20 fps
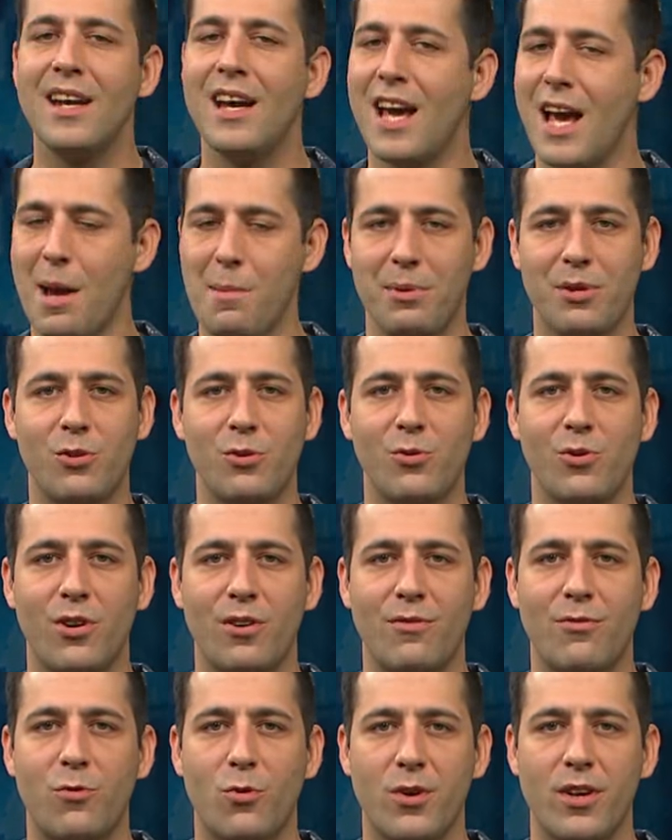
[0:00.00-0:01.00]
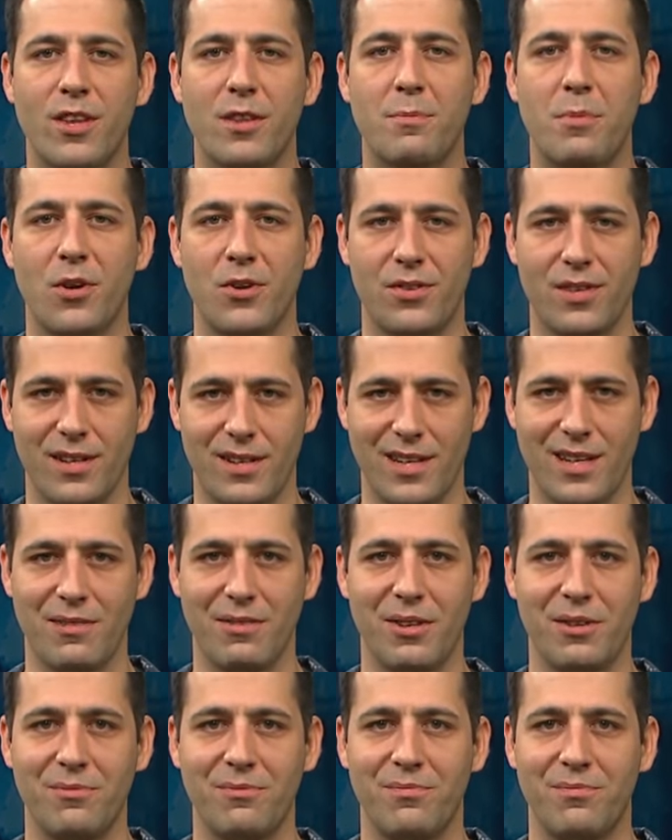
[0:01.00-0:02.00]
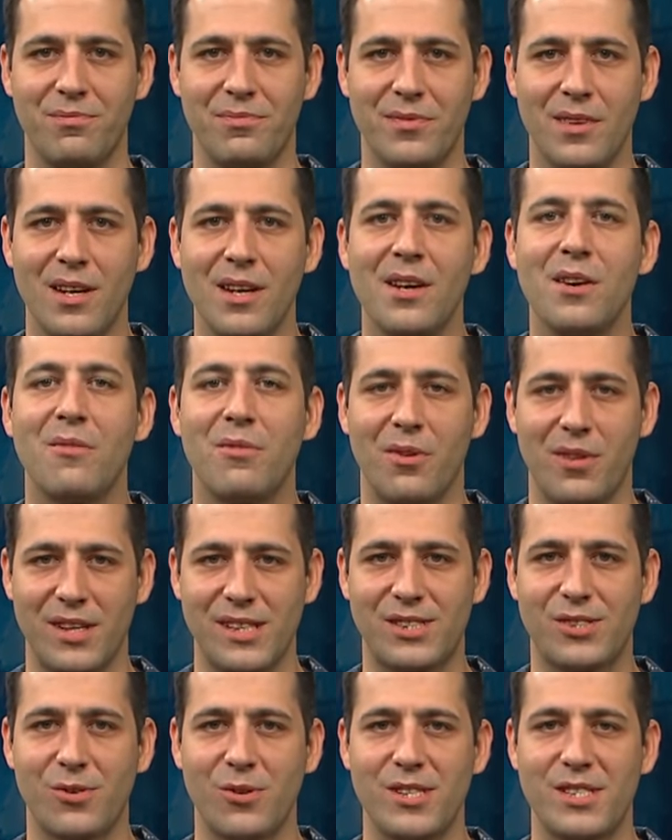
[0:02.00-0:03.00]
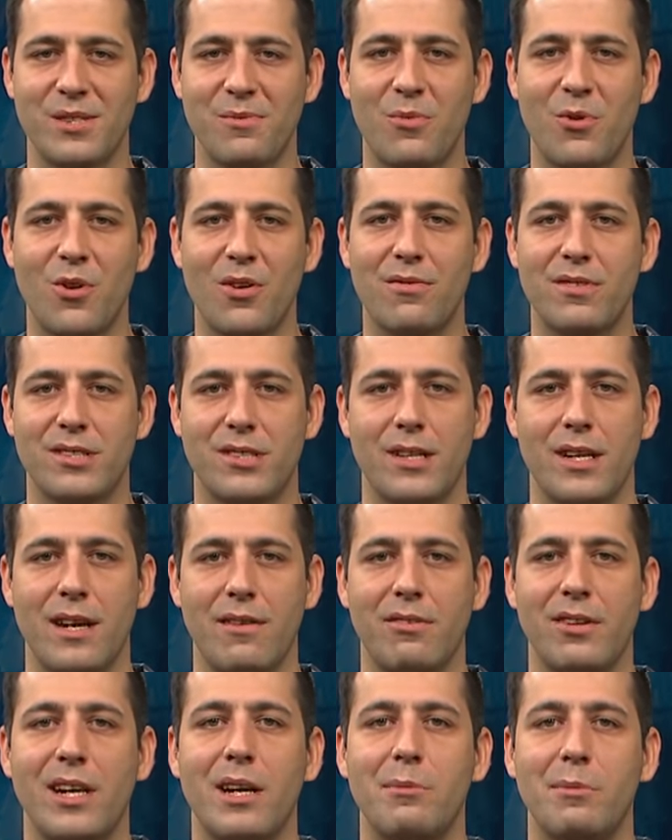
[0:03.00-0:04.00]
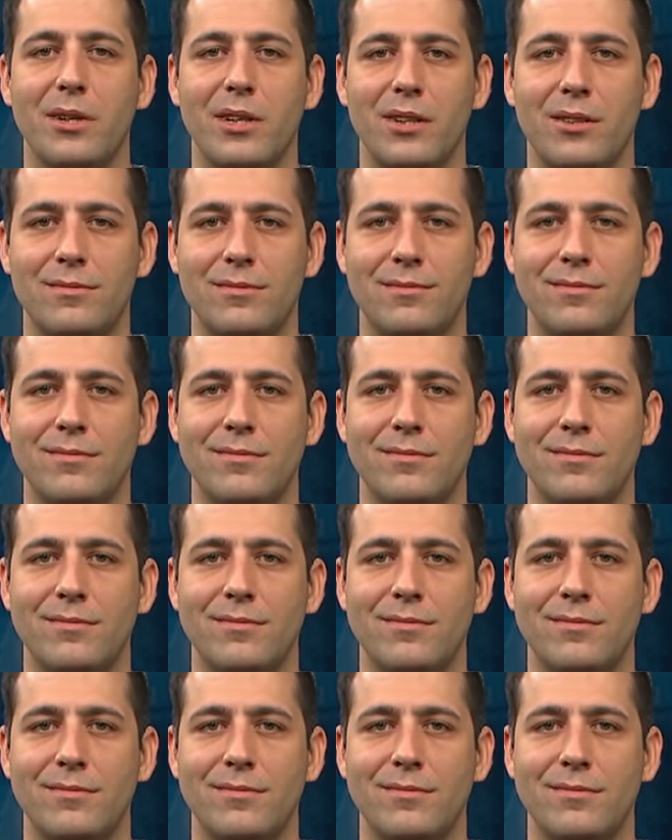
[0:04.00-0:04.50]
Happy 240th birthday, Navy. For these stories and more, visit Navy.mil.